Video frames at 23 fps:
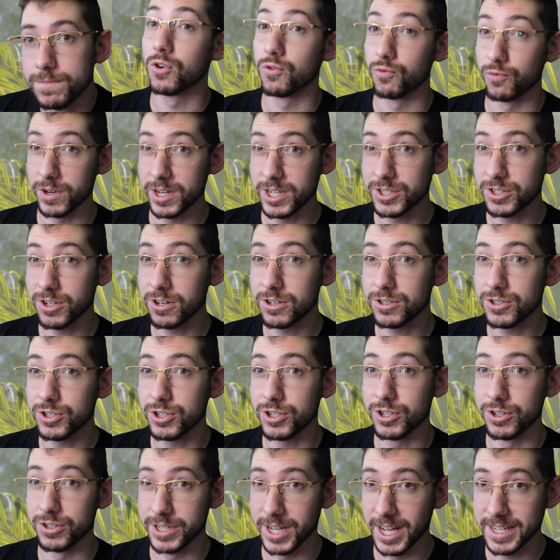Research
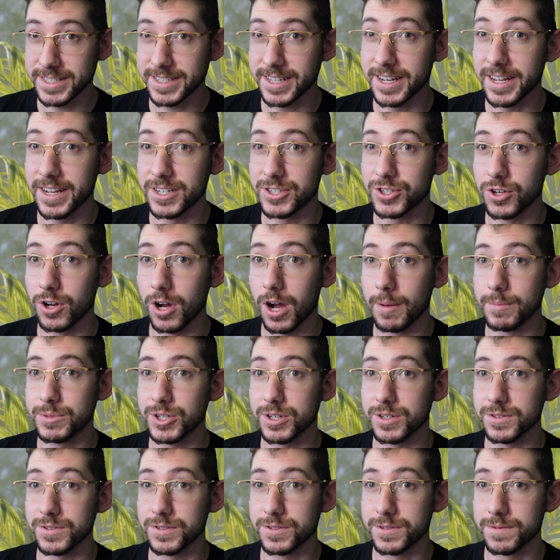your destination
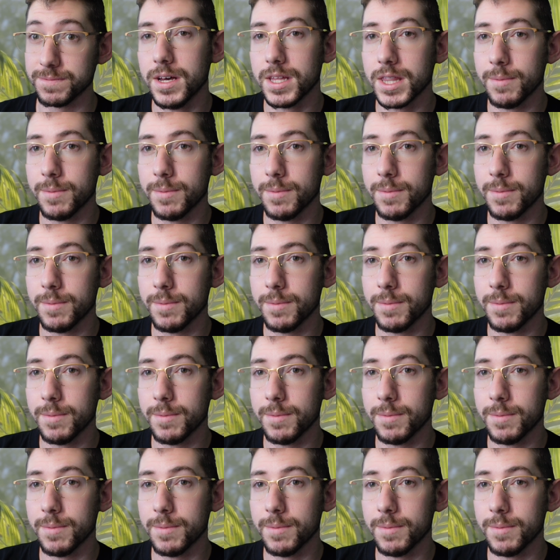options.